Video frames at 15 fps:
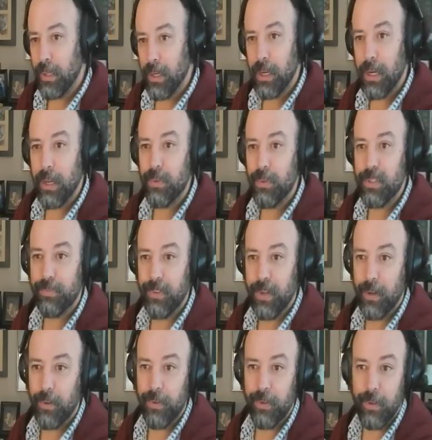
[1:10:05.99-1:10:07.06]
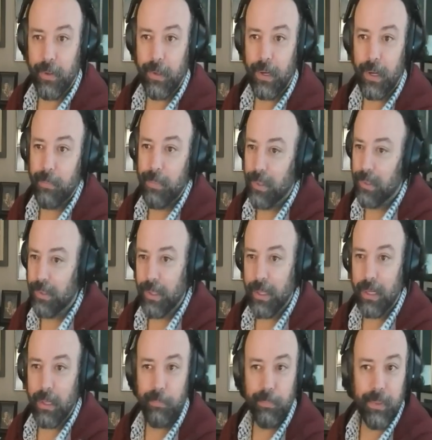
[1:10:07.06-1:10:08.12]
I was the founder. I built it
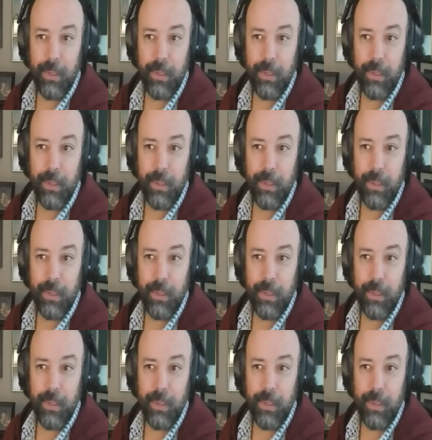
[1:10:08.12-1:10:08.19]
up.